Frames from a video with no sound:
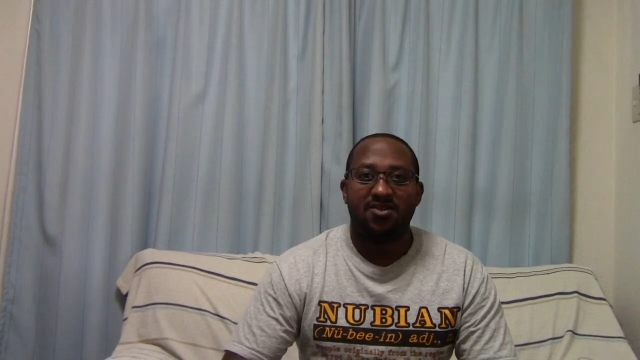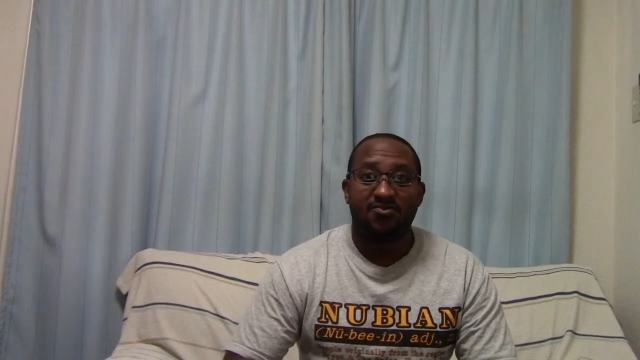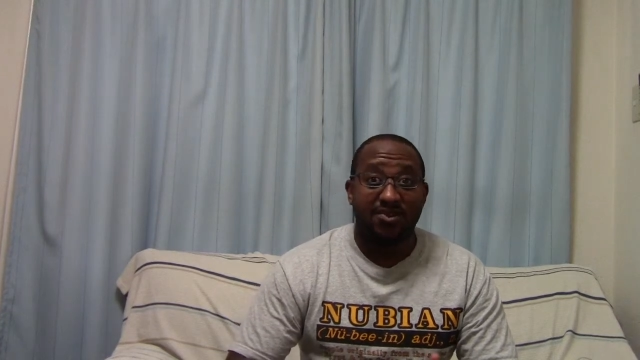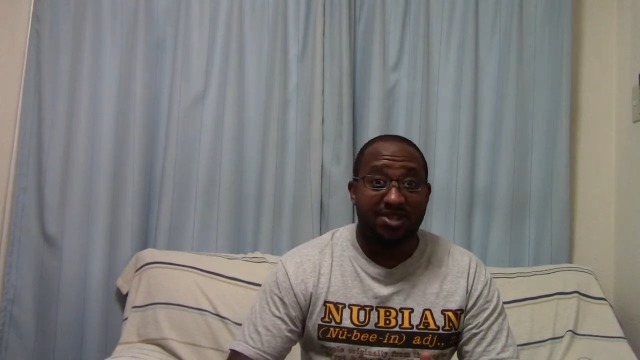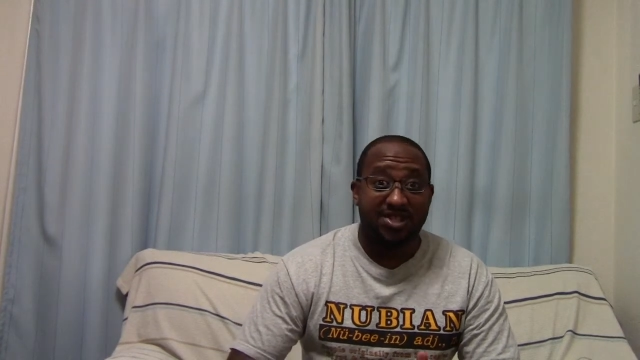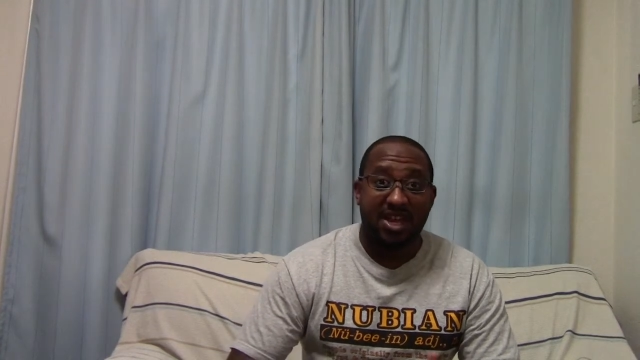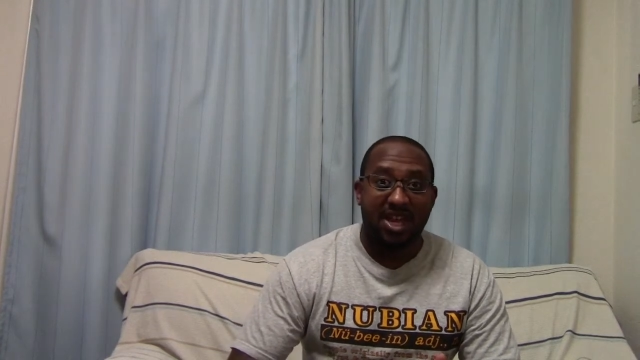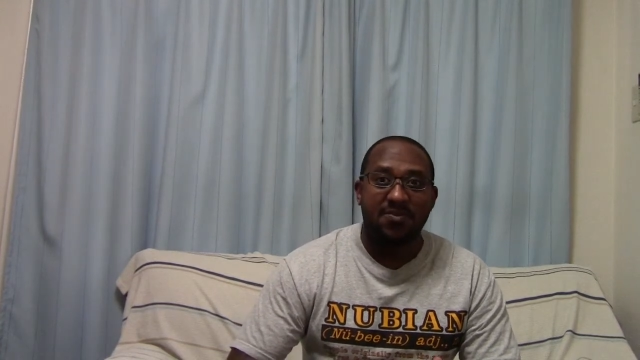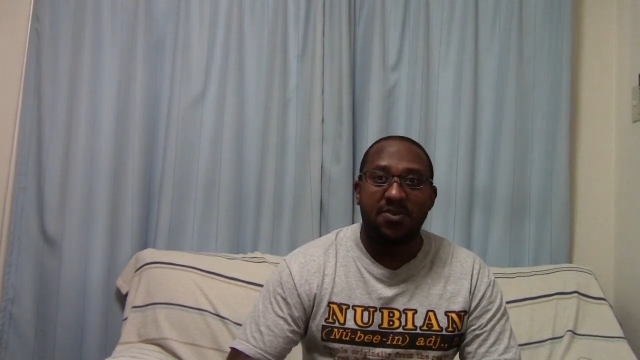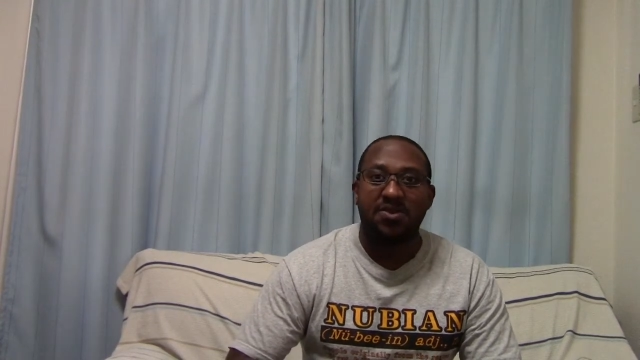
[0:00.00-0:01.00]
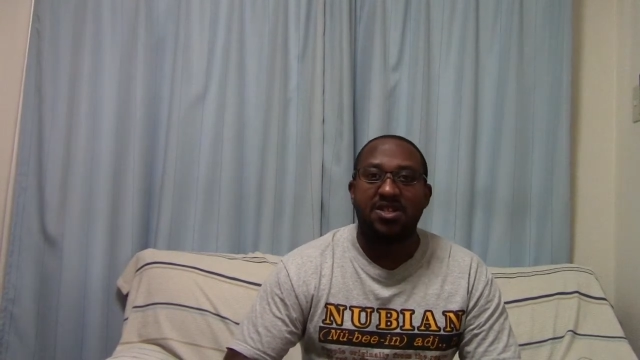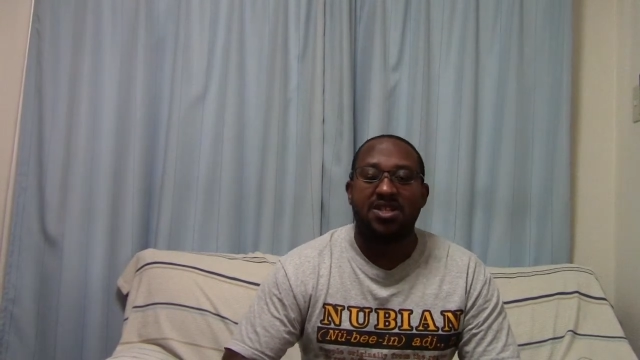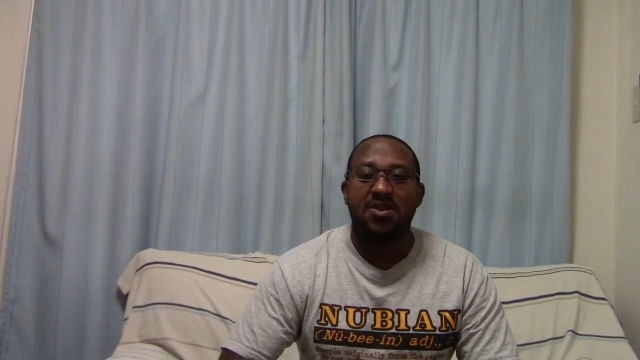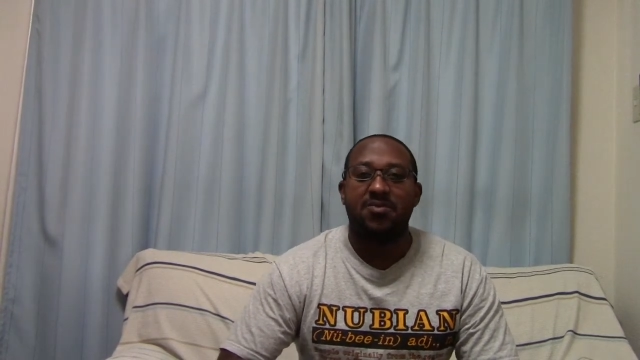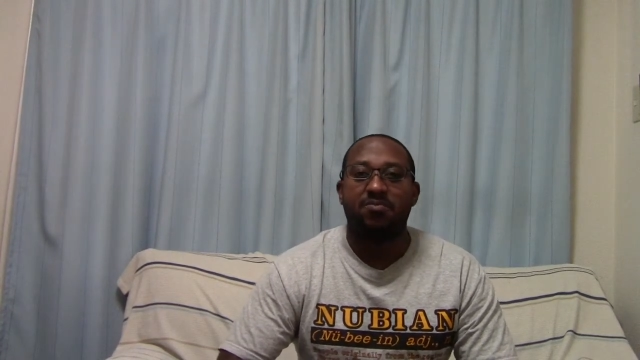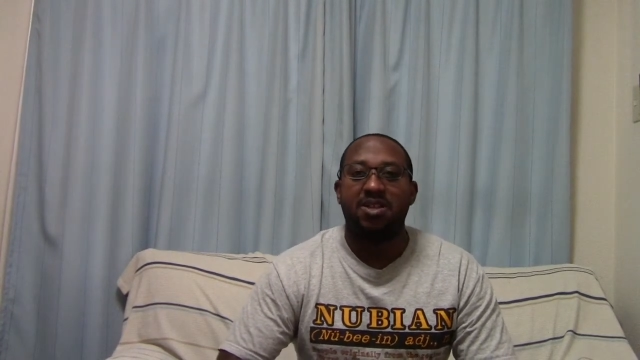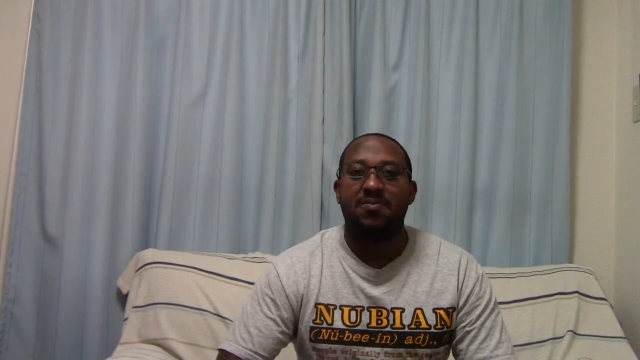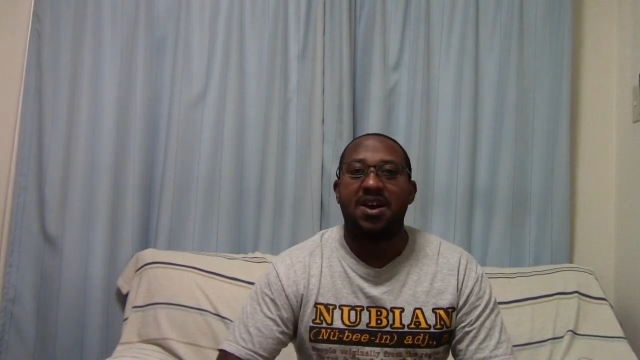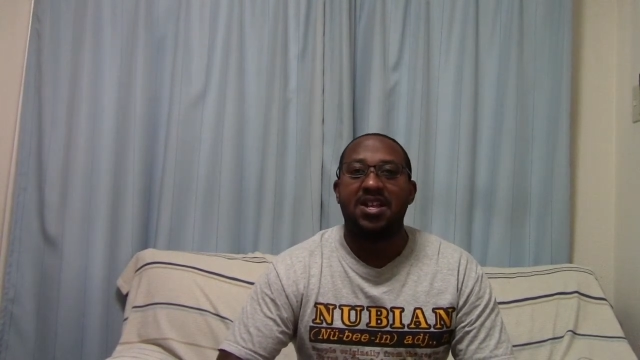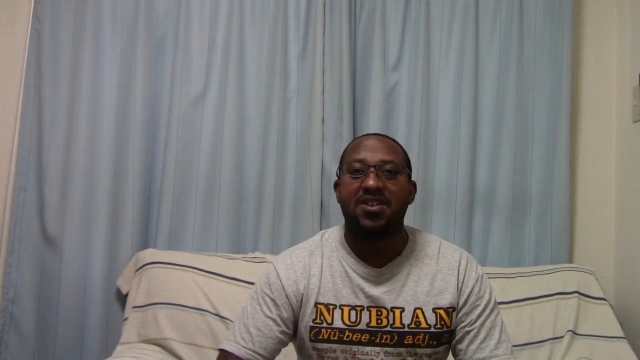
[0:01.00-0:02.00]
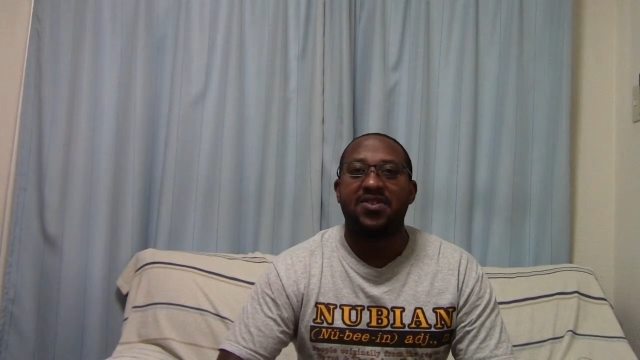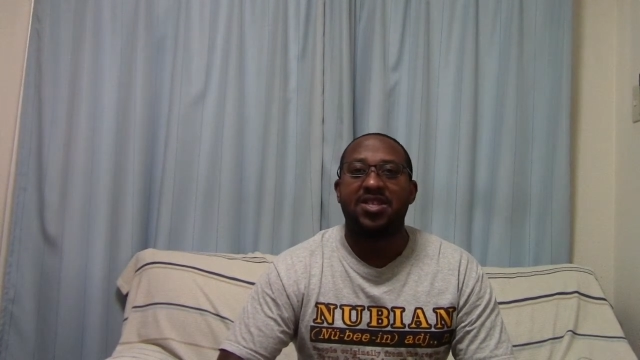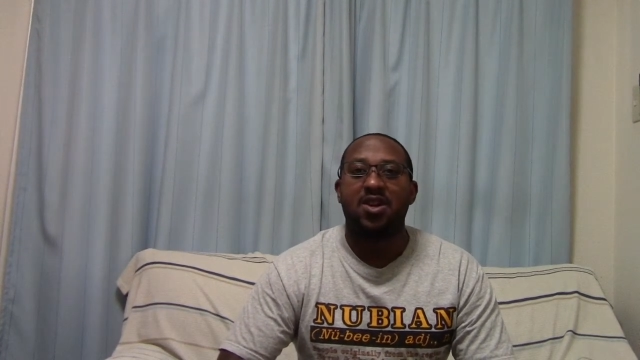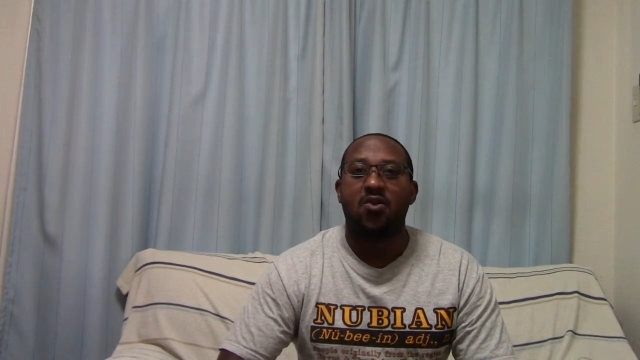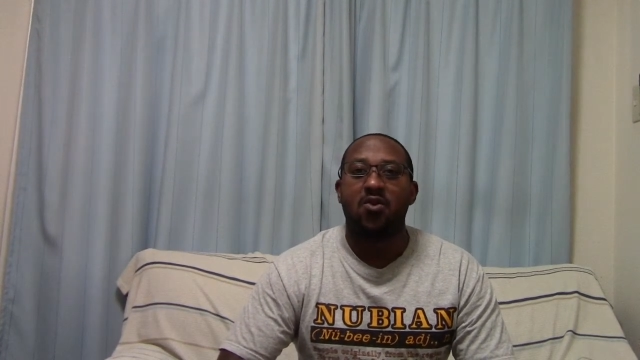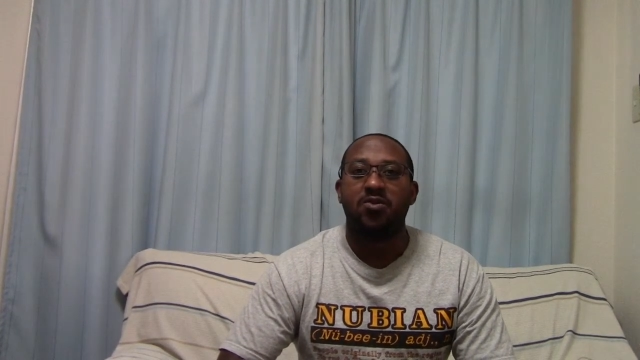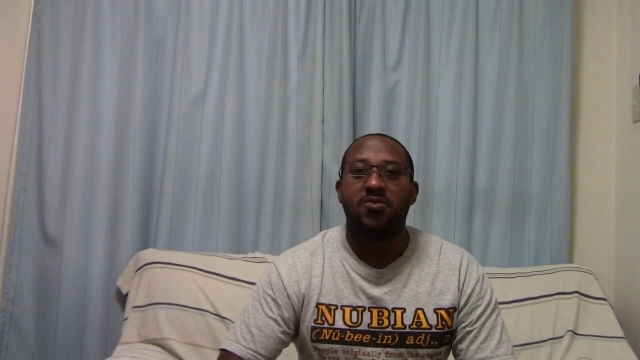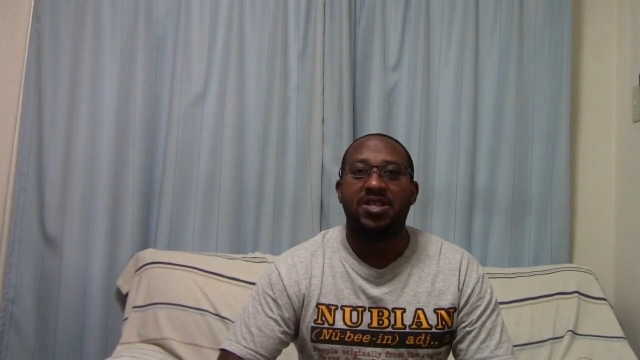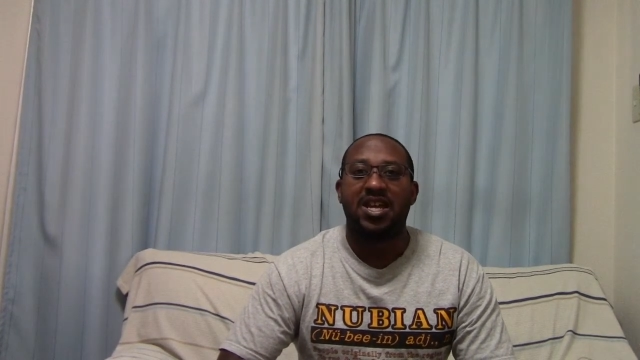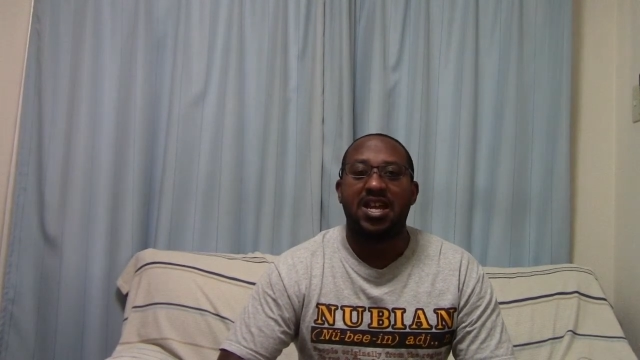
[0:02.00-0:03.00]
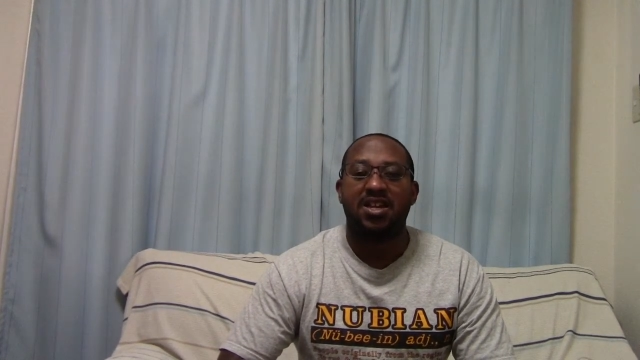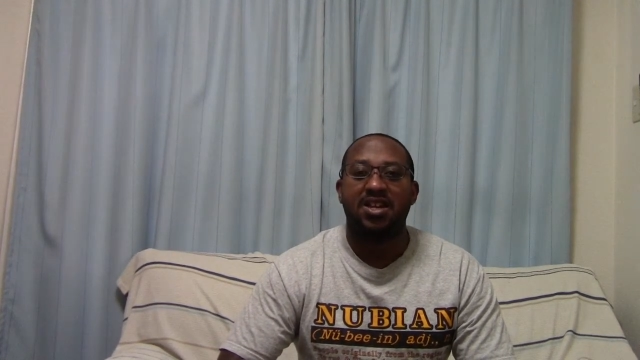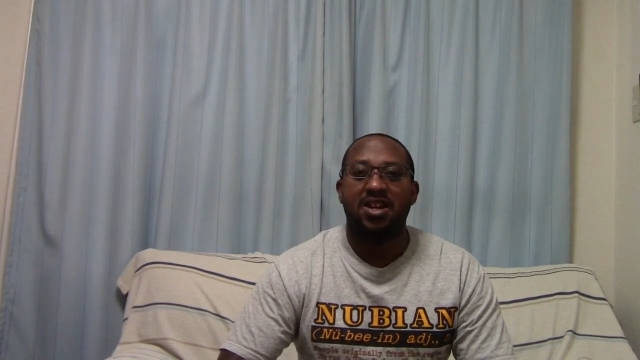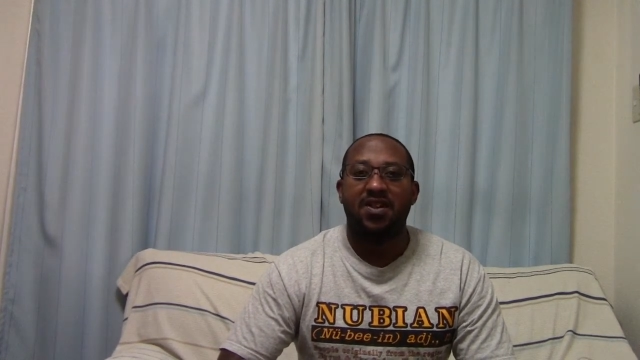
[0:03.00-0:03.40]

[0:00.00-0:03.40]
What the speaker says: risque music, they would bleep out everything, or it would be like